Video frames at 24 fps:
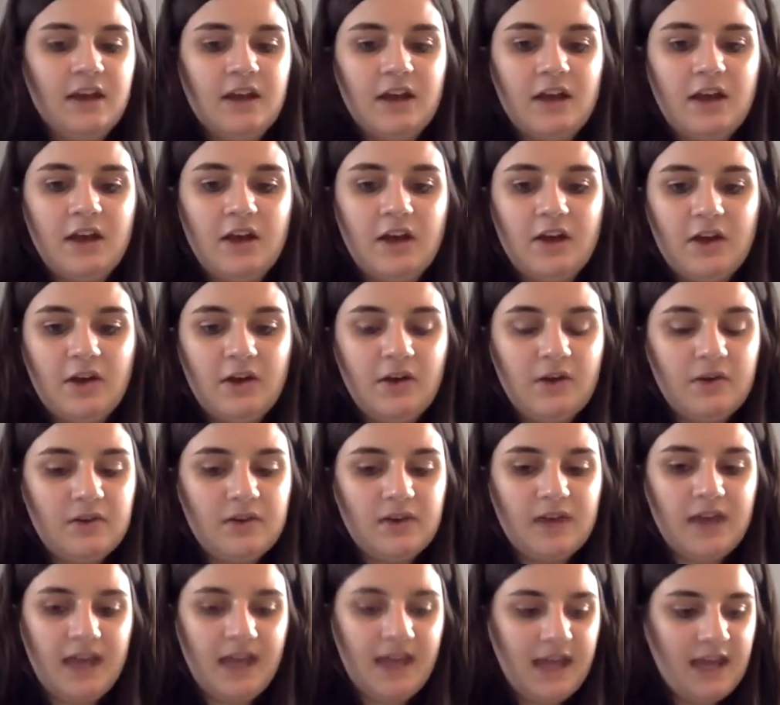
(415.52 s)

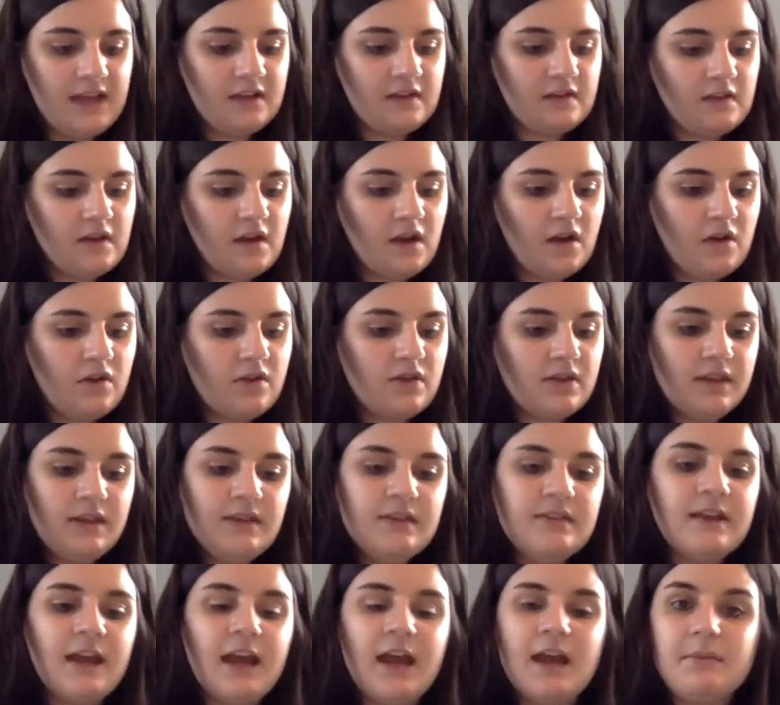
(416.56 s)
Okay, so this
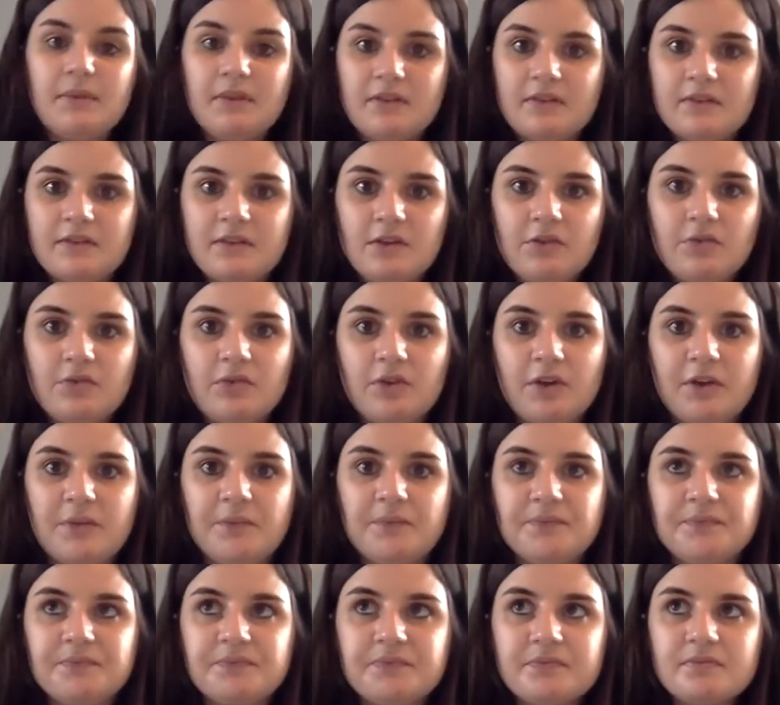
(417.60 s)
time is different.
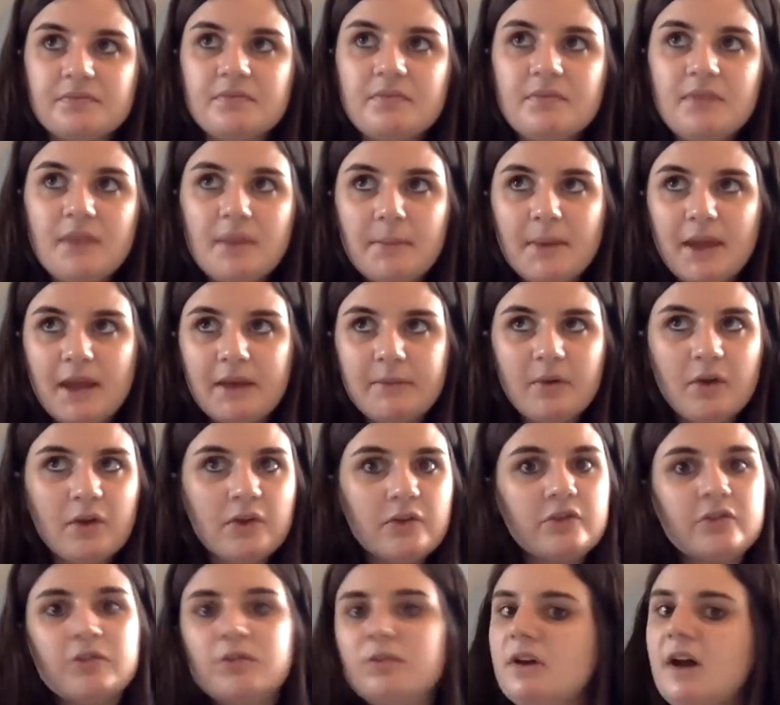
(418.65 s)
Mammals
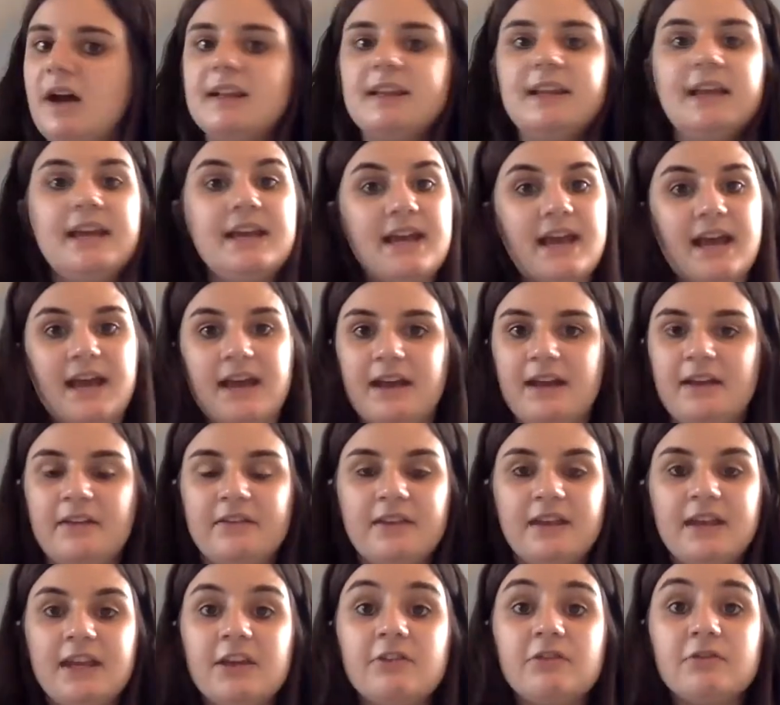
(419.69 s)
do not lay eggs.
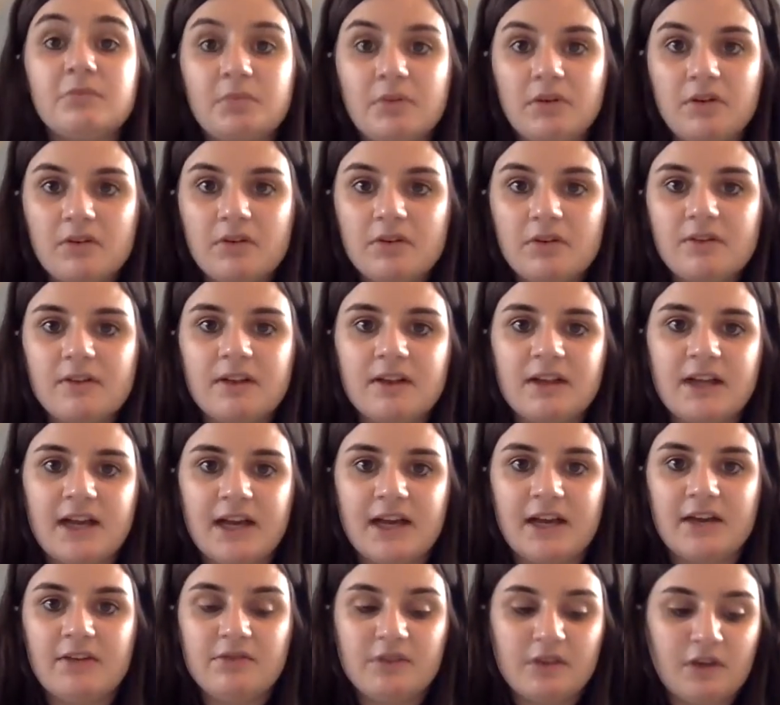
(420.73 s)
They give birth to
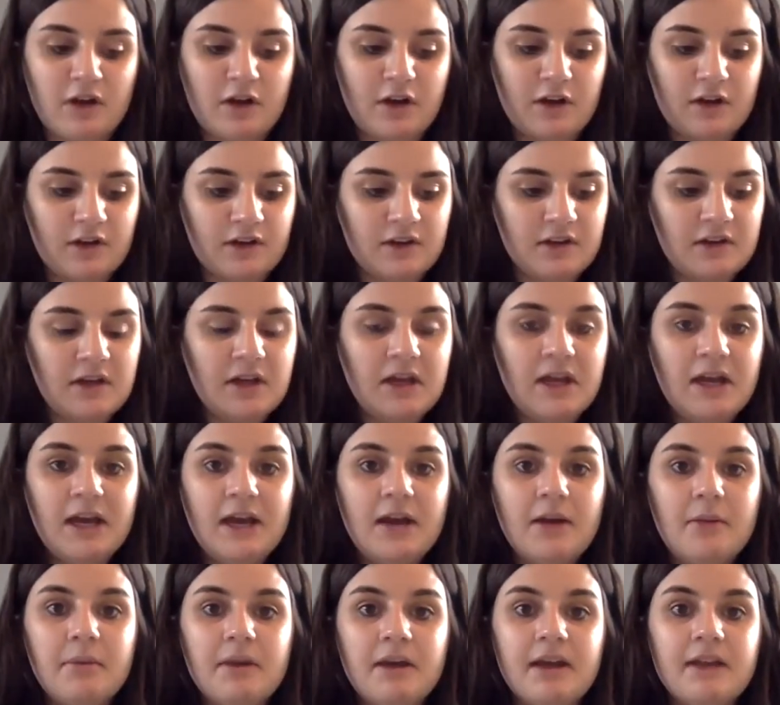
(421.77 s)
live young.
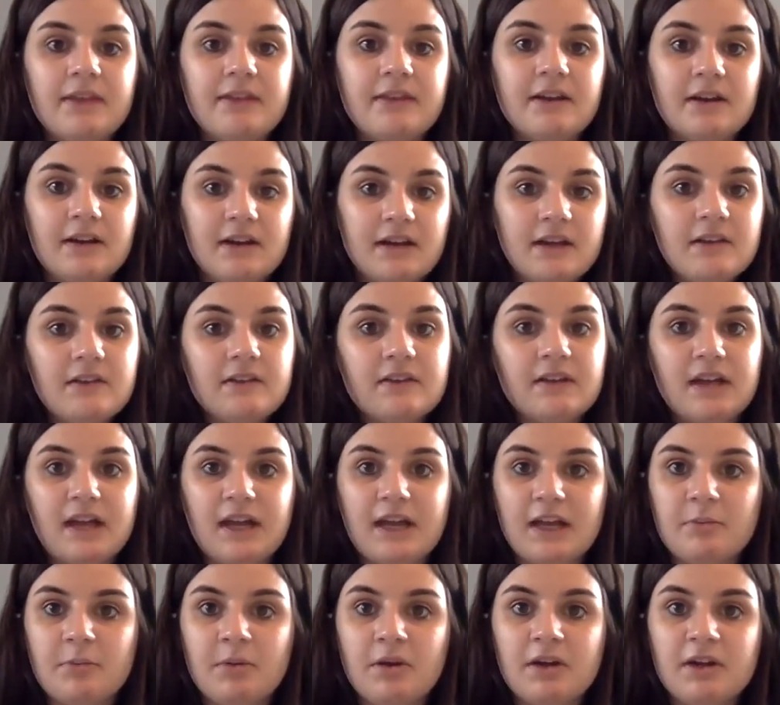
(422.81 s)
But there is an
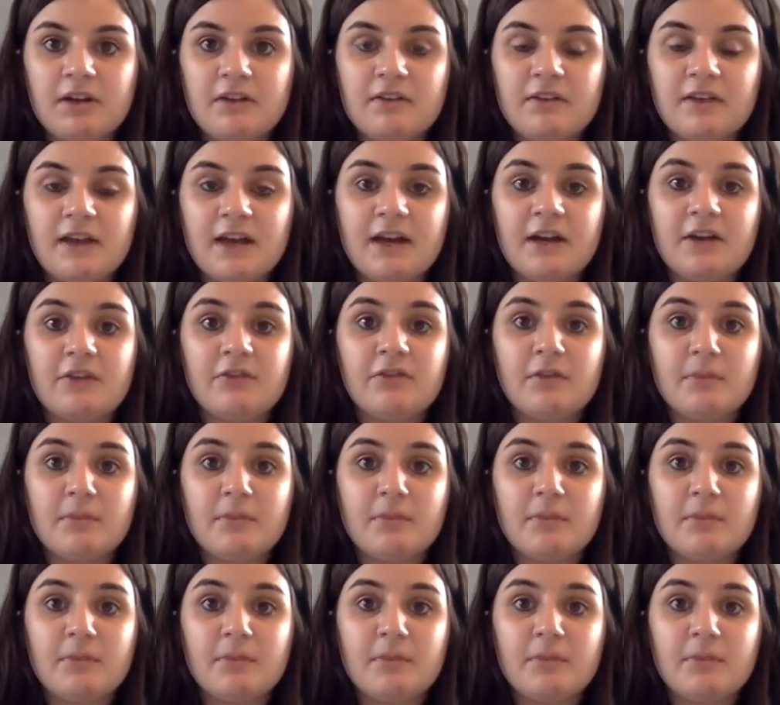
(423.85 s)
egg put inside of the